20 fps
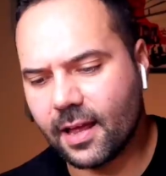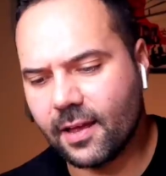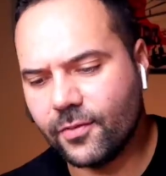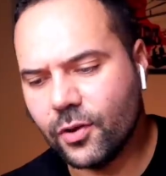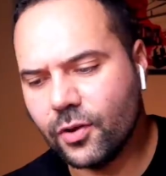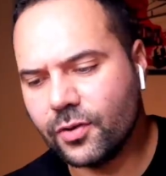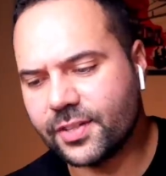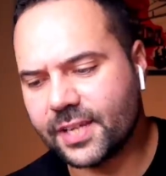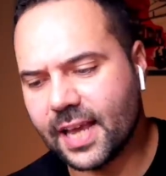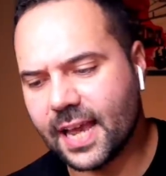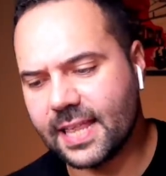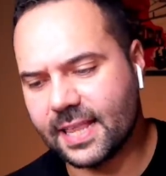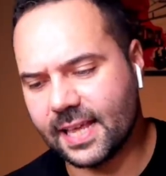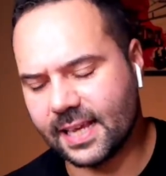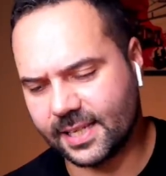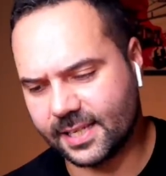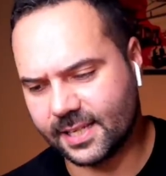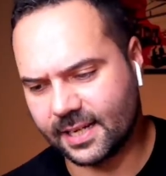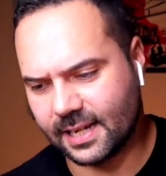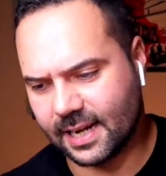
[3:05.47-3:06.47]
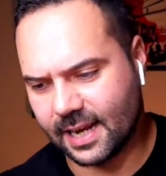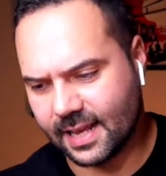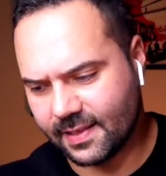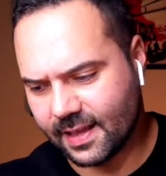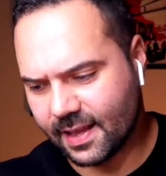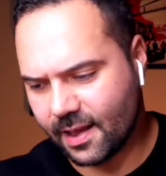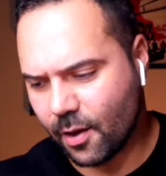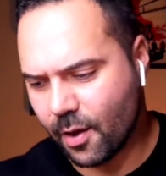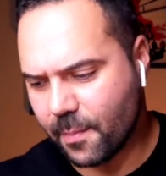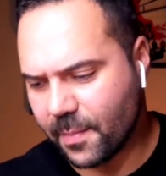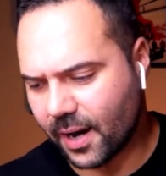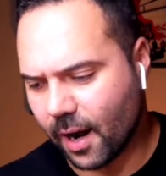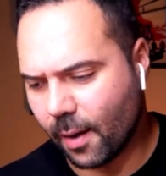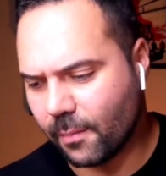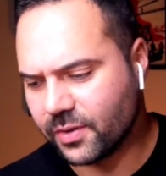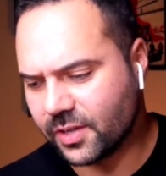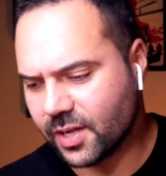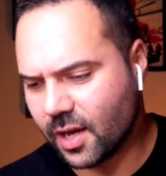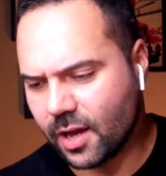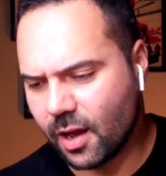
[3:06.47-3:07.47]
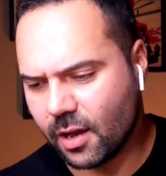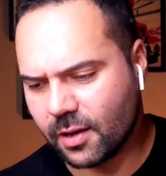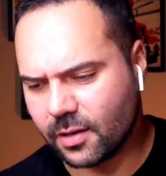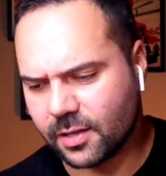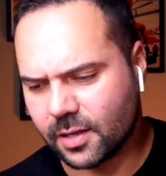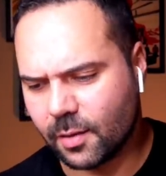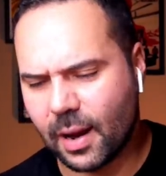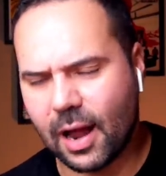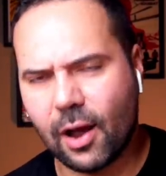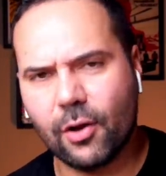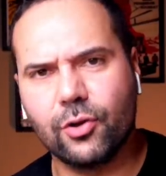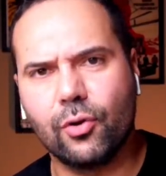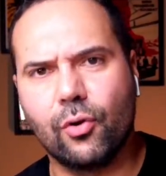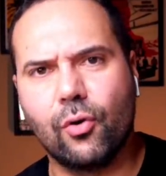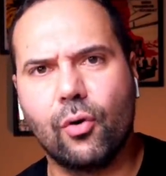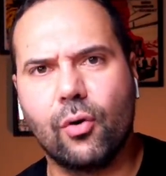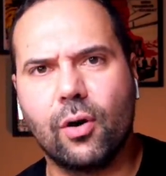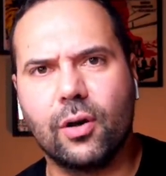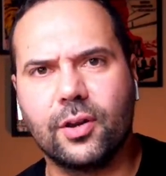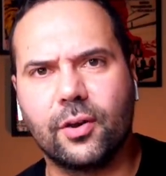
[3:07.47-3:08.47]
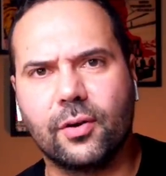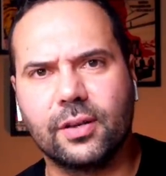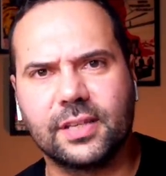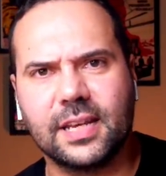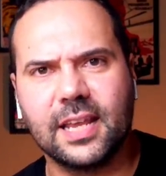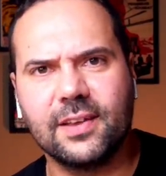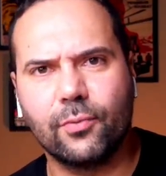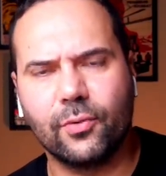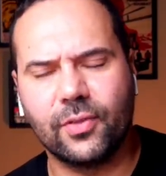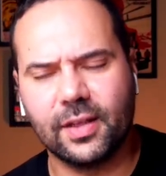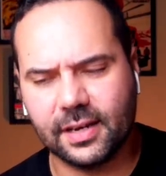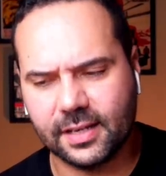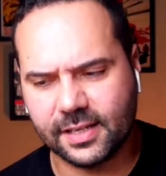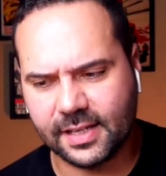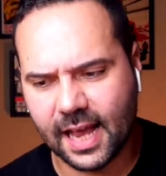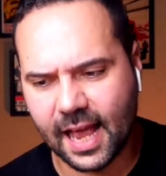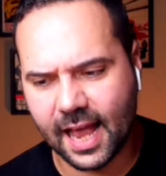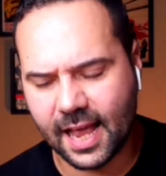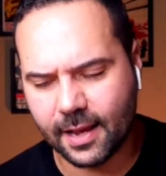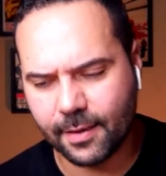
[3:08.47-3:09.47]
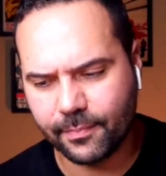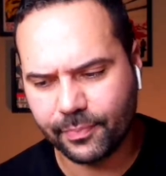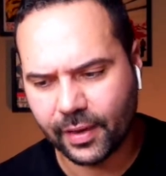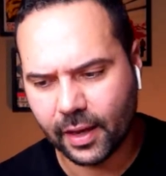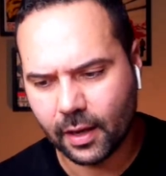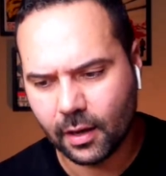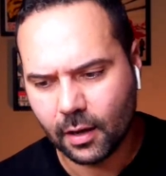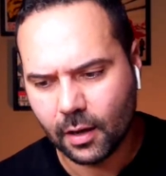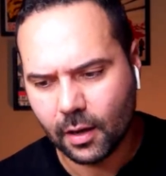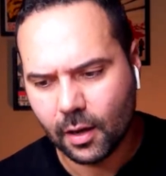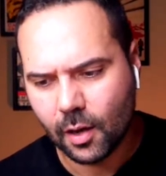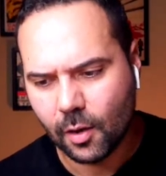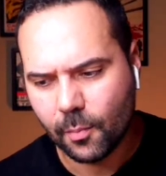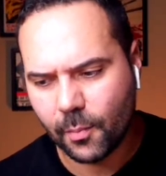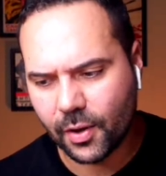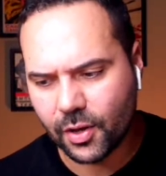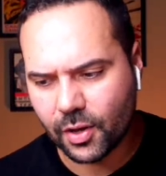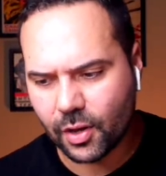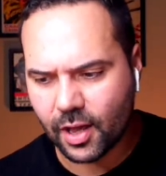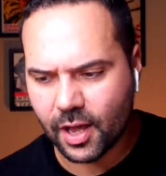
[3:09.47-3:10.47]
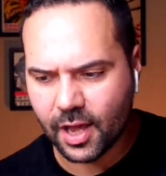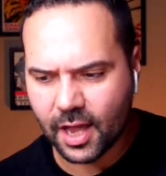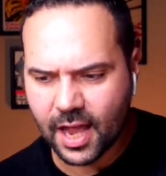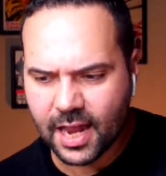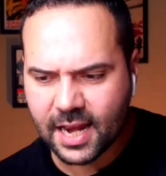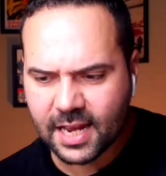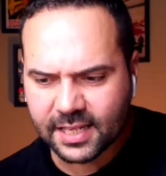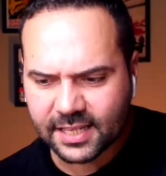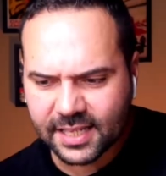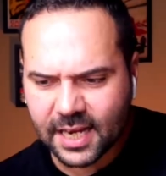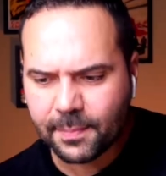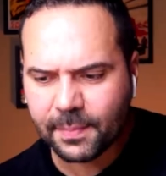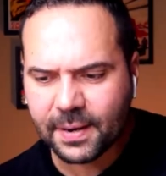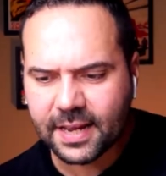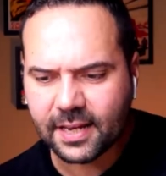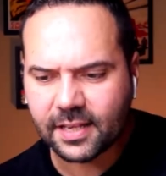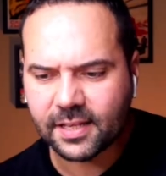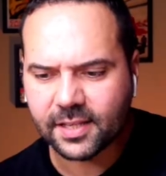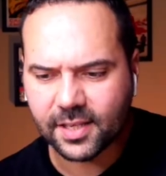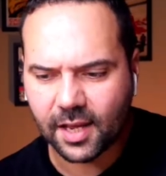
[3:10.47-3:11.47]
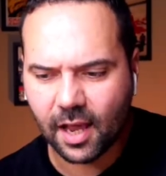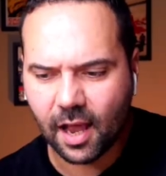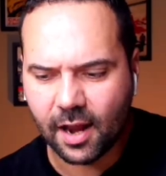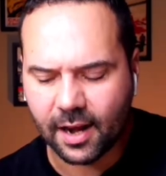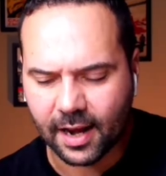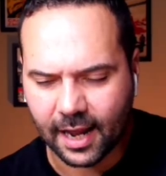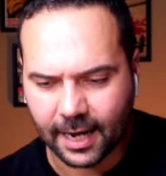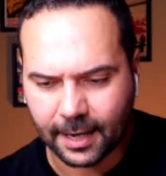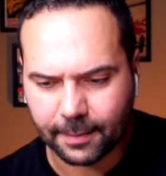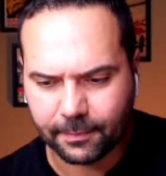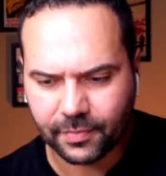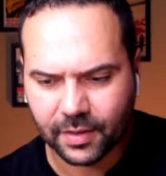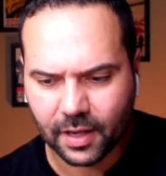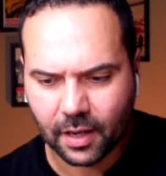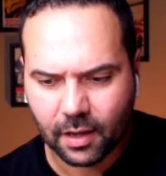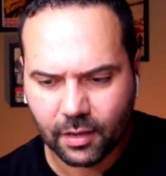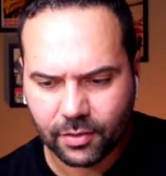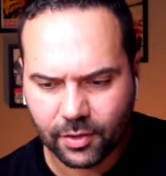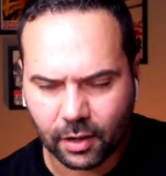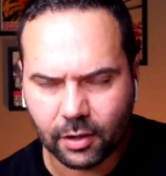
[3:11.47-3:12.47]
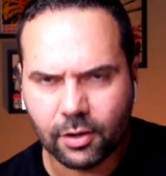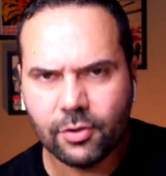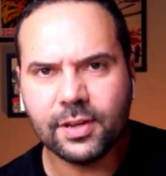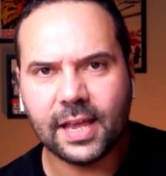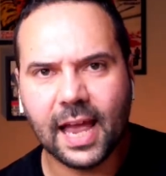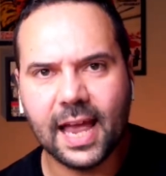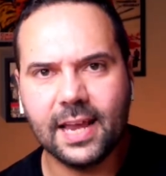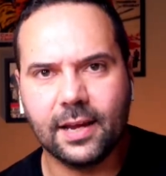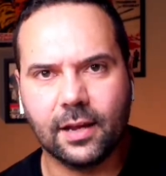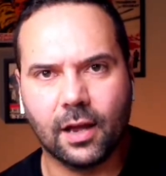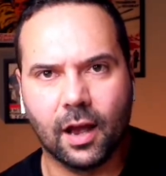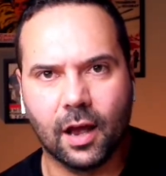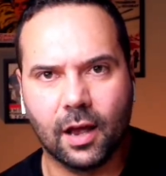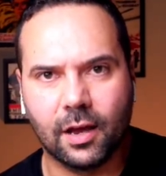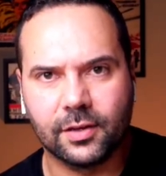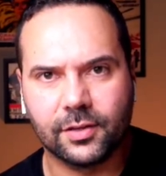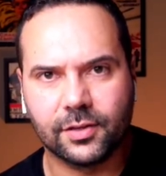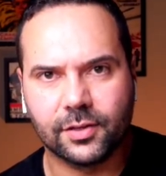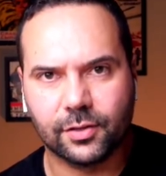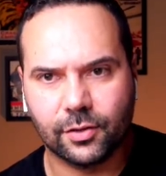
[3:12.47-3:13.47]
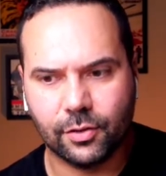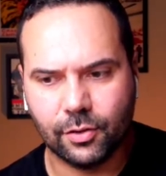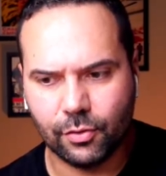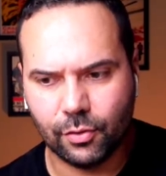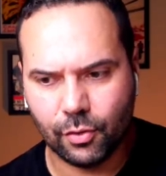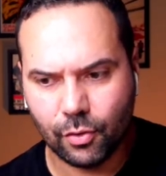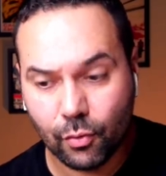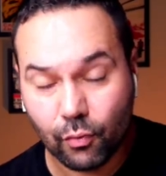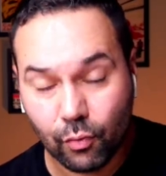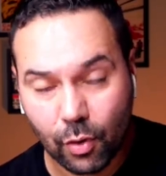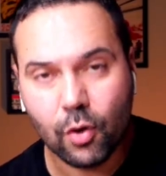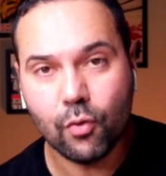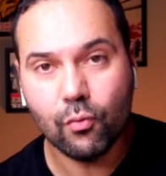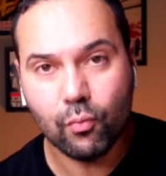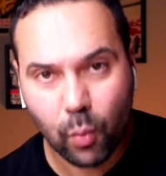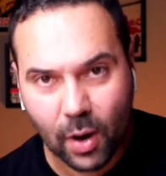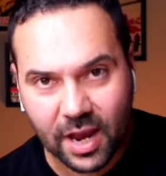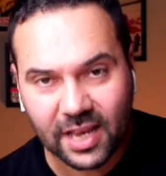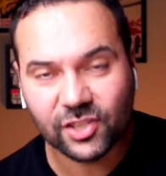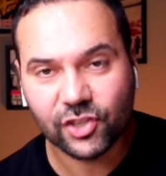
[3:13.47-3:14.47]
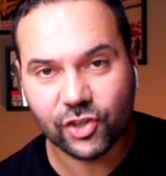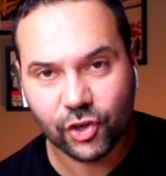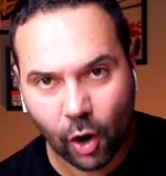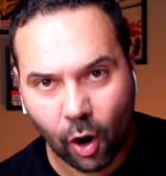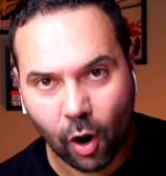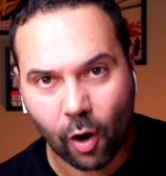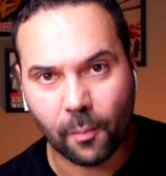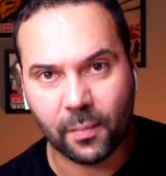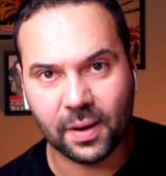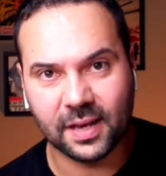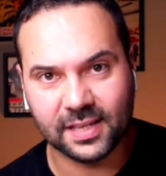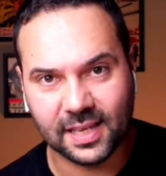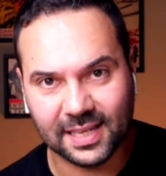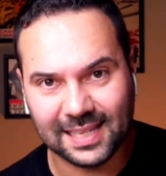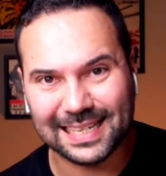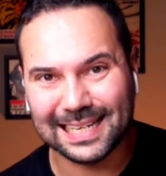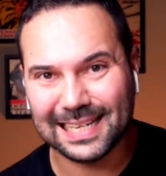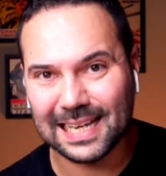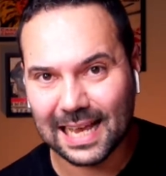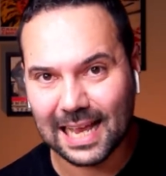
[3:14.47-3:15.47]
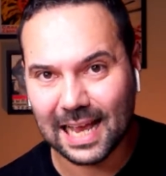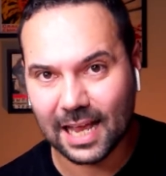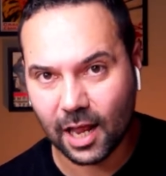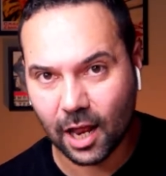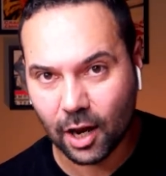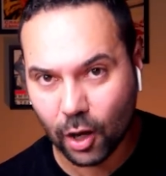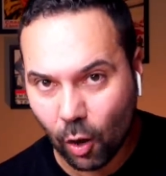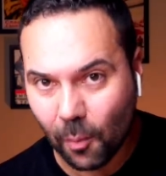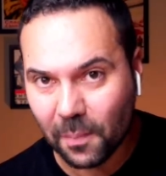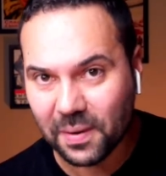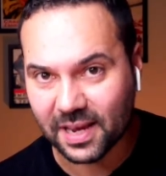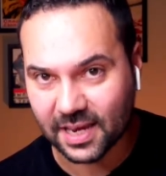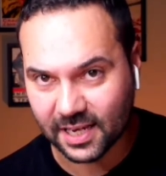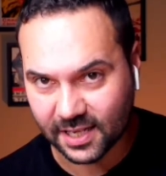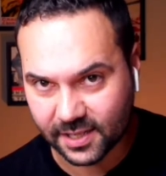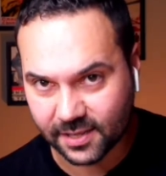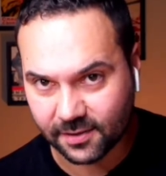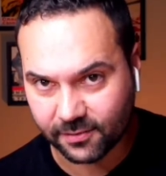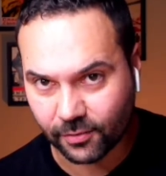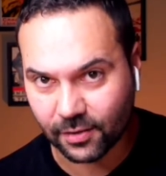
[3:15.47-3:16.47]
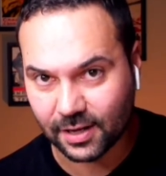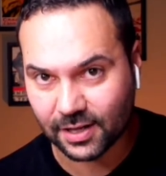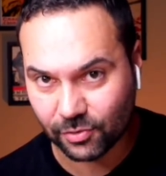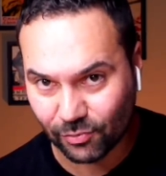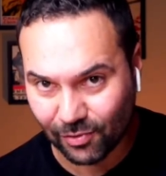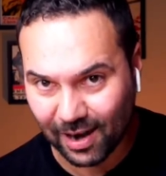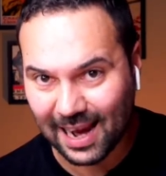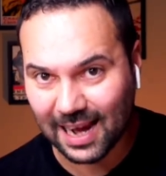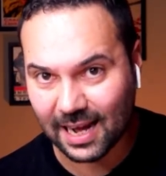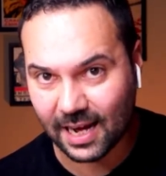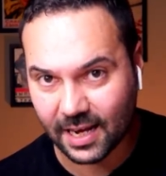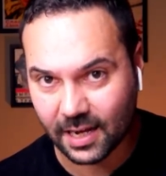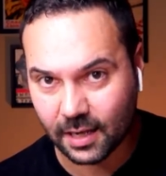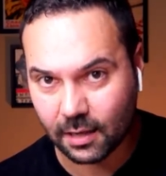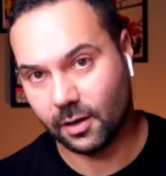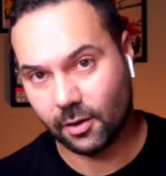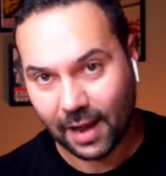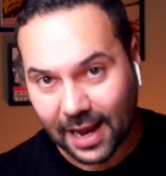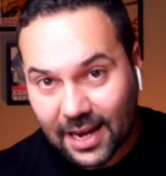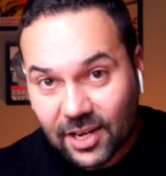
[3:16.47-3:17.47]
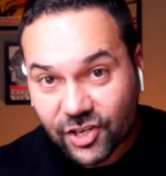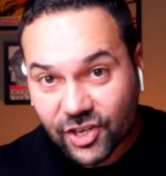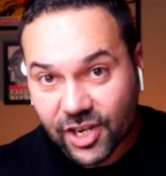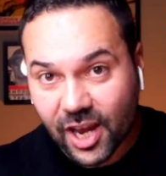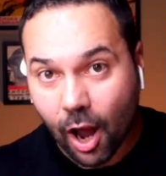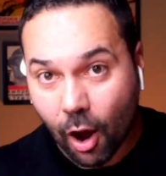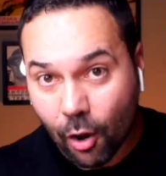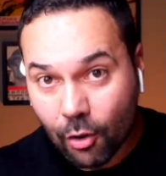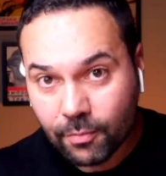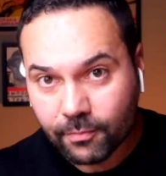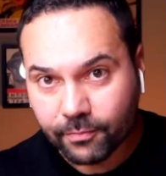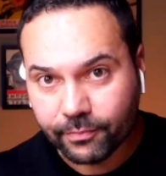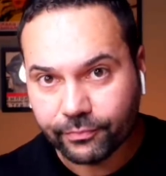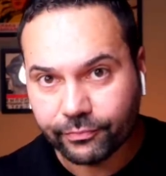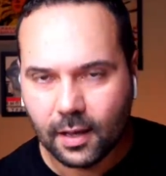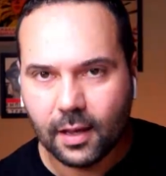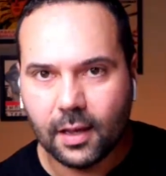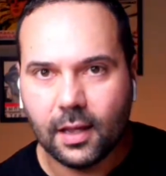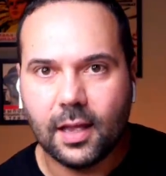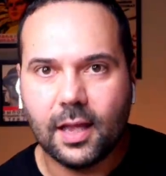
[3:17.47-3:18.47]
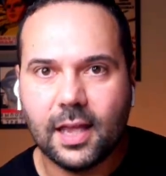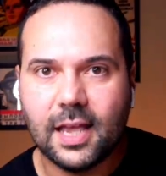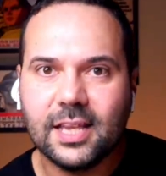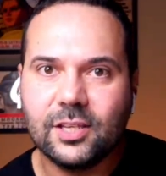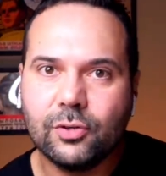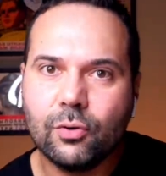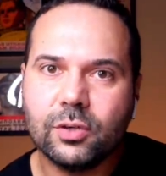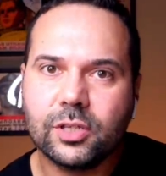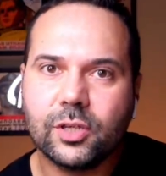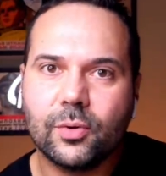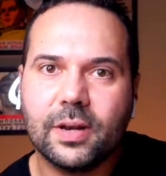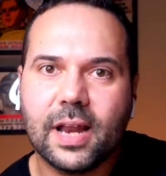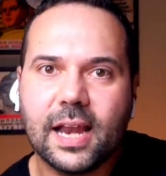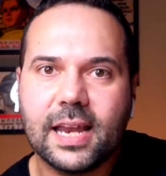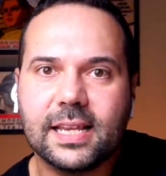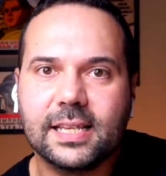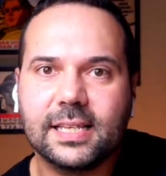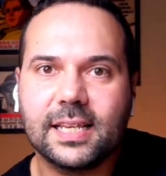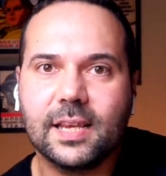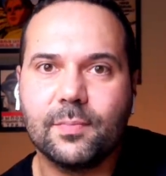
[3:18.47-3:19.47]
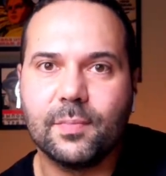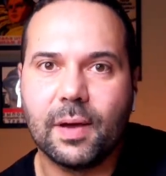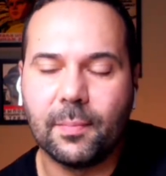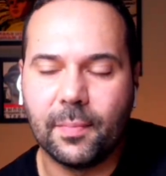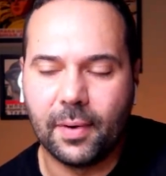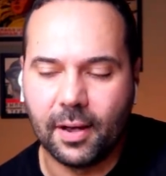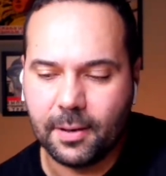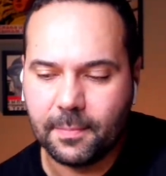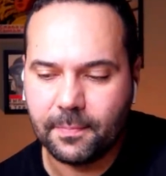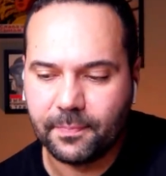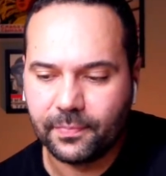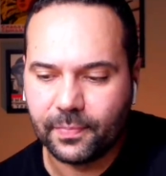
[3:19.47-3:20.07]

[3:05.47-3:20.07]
if you say this, it becomes somehow it's an evil thing to say. But it is deeply concerning that Luke Akehurst, who his job is as a lobbyist for an Israeli NGO, he's also an NEC member.